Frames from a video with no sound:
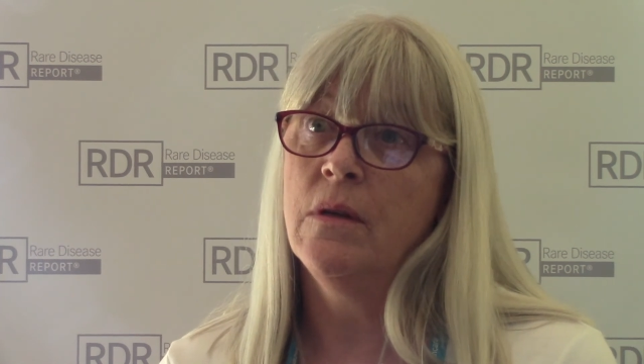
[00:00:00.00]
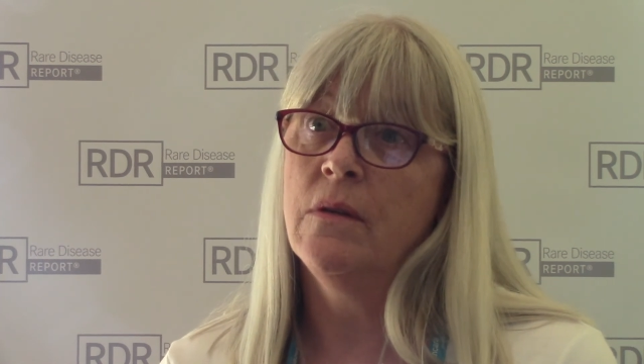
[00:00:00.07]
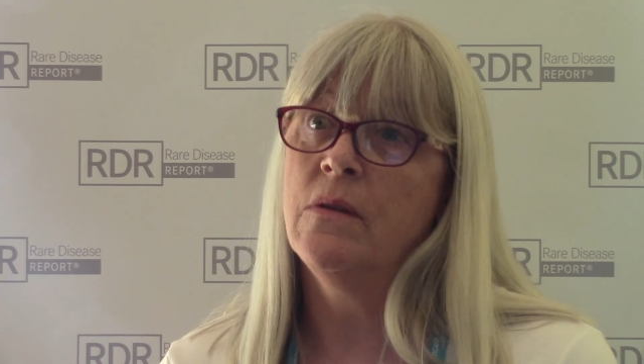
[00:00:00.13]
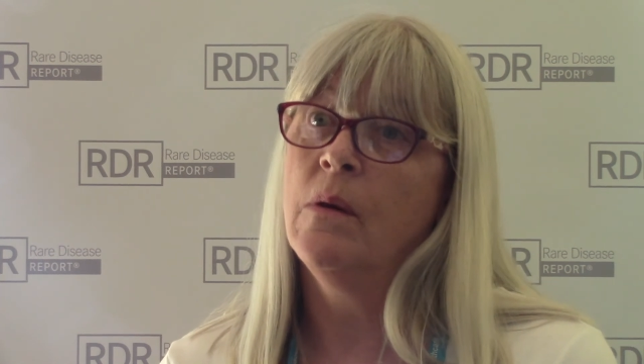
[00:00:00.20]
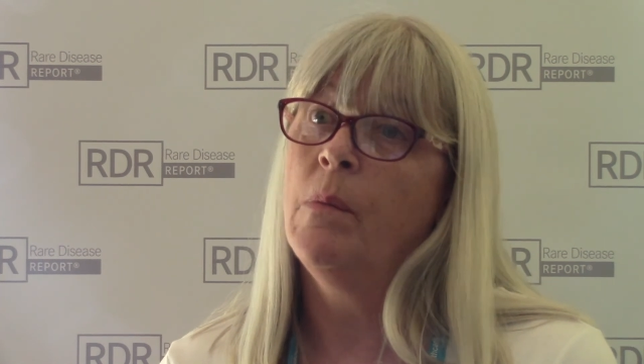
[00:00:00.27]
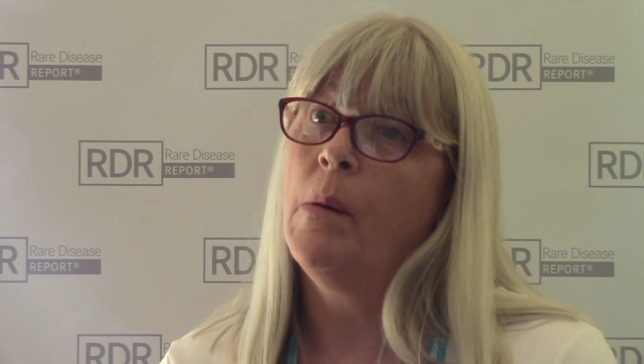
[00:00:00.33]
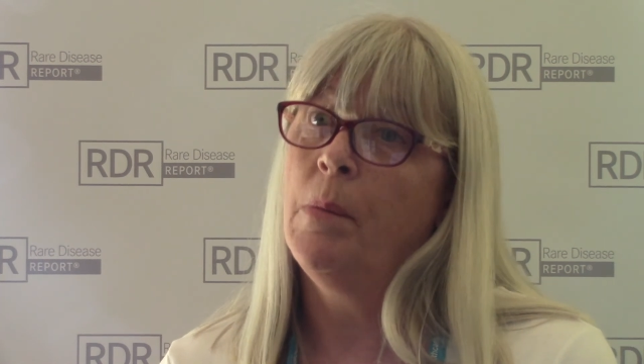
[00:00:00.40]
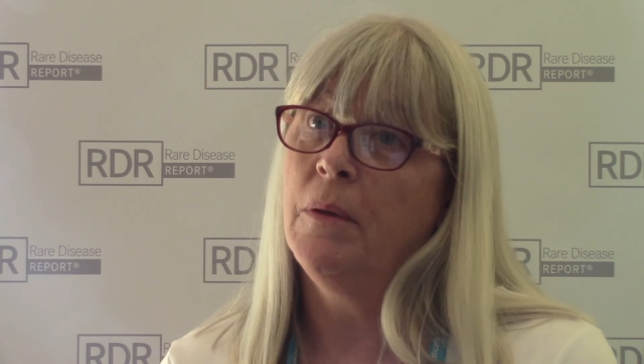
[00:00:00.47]
is,
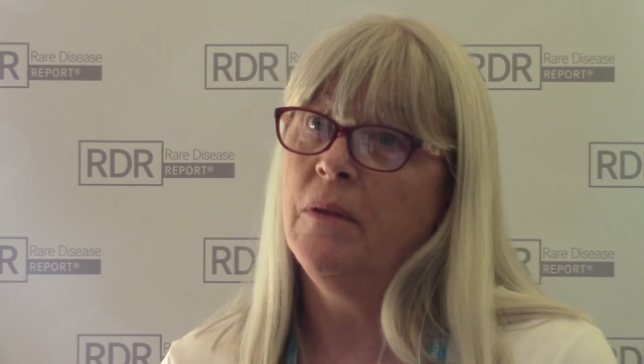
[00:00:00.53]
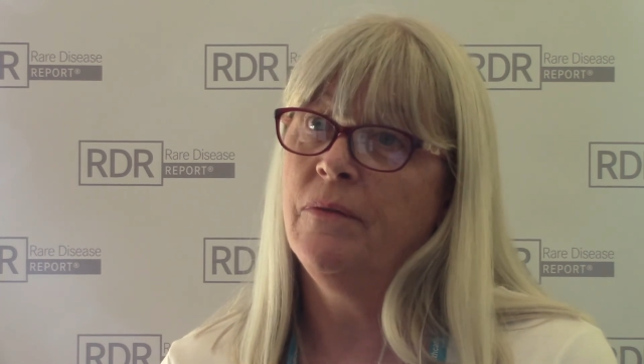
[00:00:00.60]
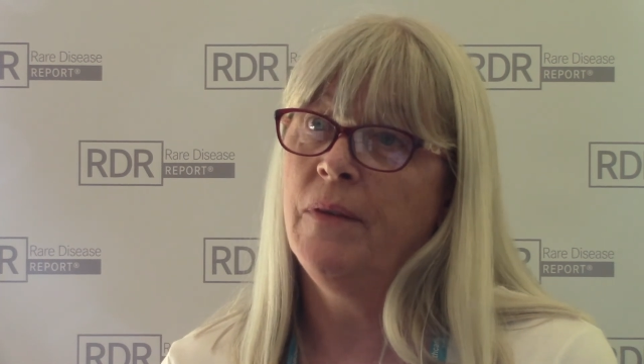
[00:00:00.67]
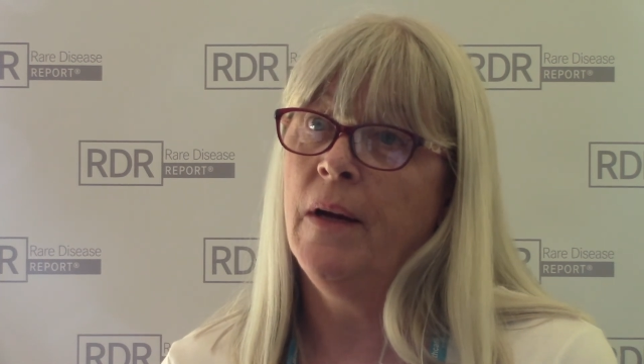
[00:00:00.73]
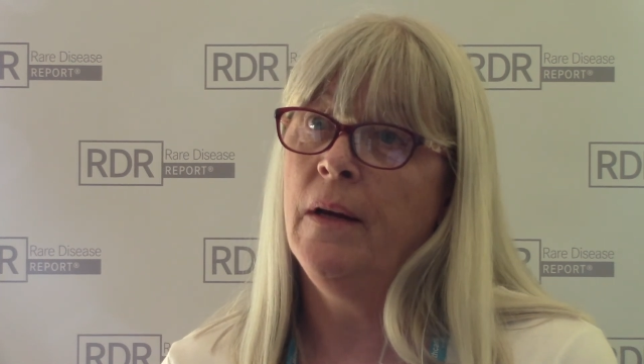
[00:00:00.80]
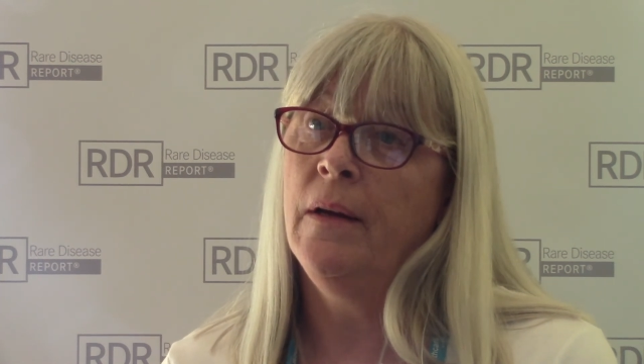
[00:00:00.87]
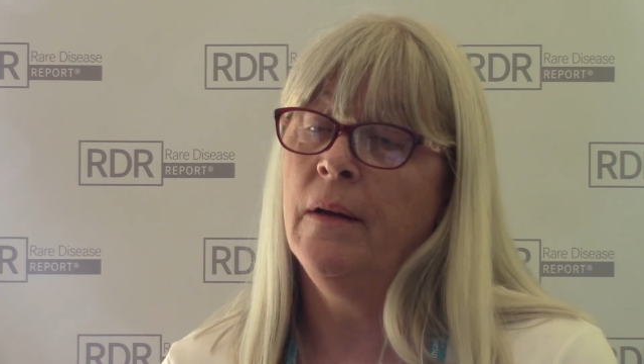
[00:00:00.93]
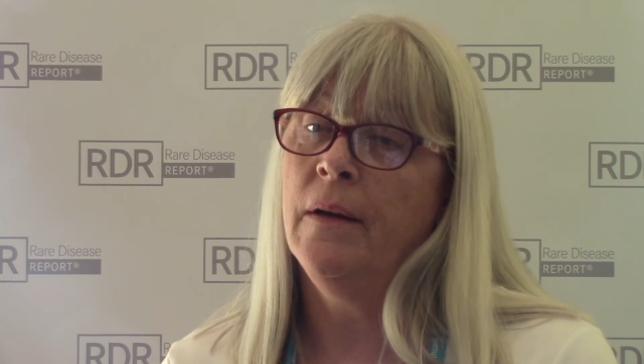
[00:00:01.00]
they'll be able to
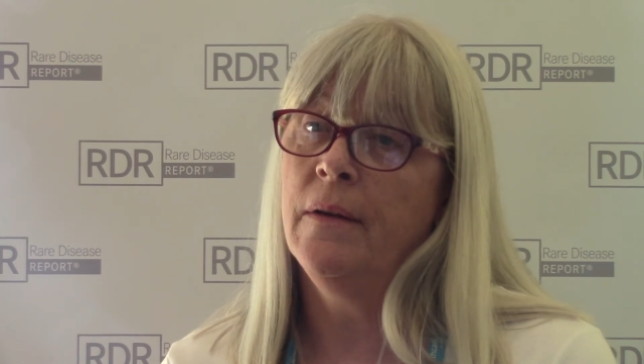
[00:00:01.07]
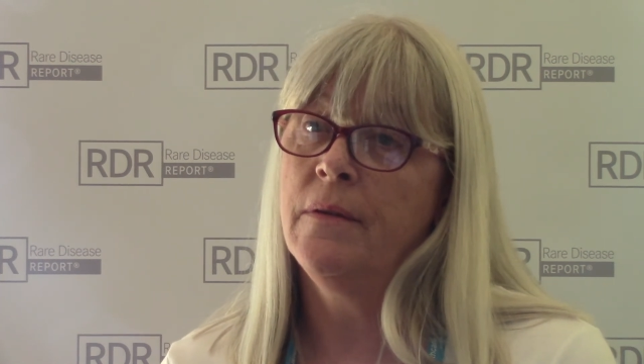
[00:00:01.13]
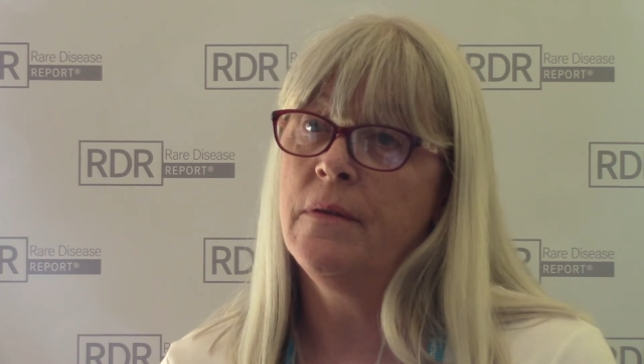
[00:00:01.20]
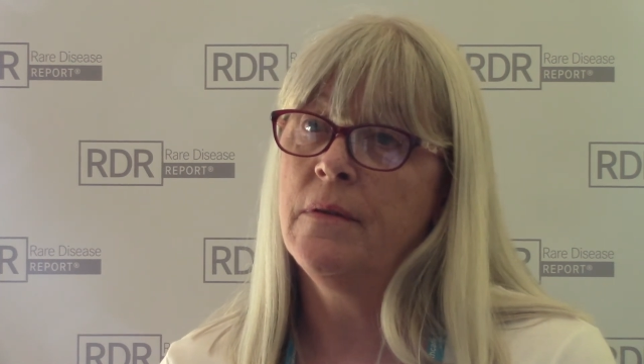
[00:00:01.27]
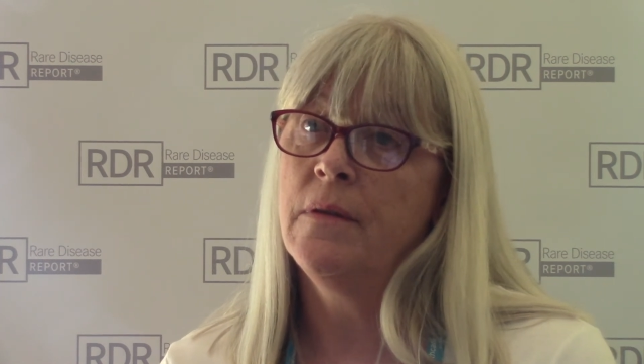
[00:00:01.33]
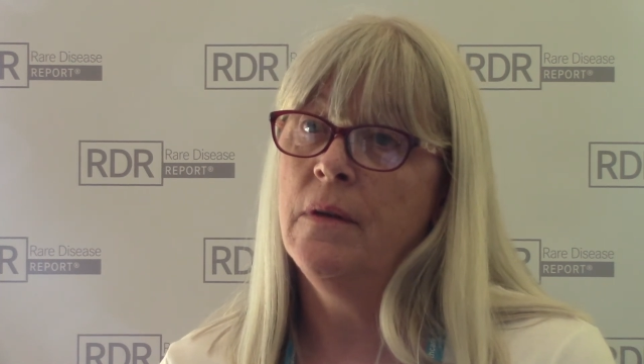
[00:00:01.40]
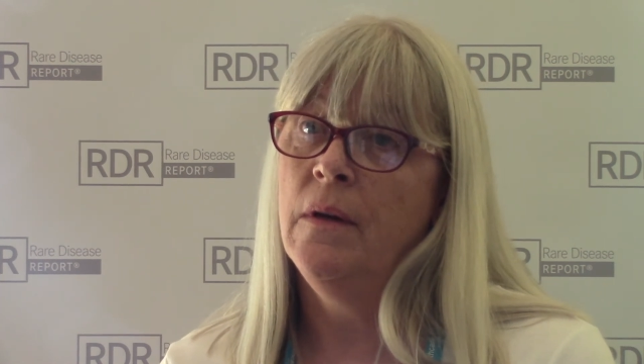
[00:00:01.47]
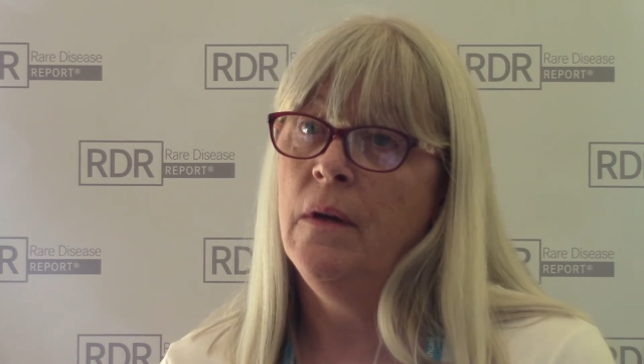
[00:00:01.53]
find
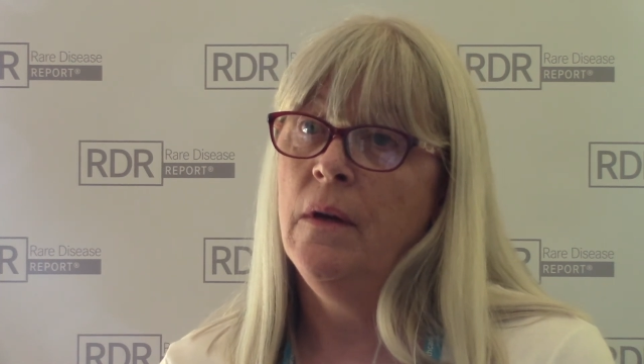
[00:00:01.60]
us